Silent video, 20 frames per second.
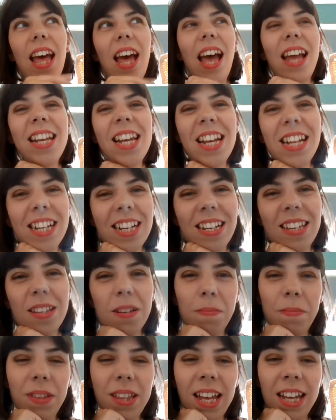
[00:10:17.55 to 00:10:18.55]
needed
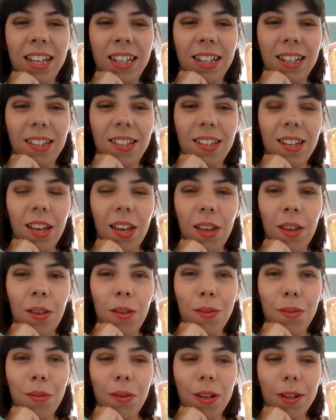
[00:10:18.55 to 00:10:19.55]
something
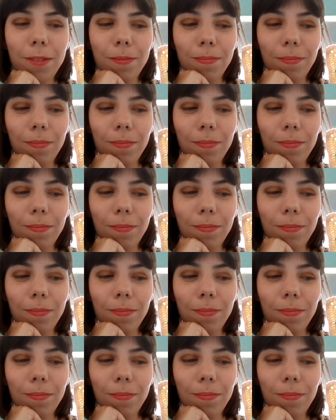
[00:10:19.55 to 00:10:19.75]
to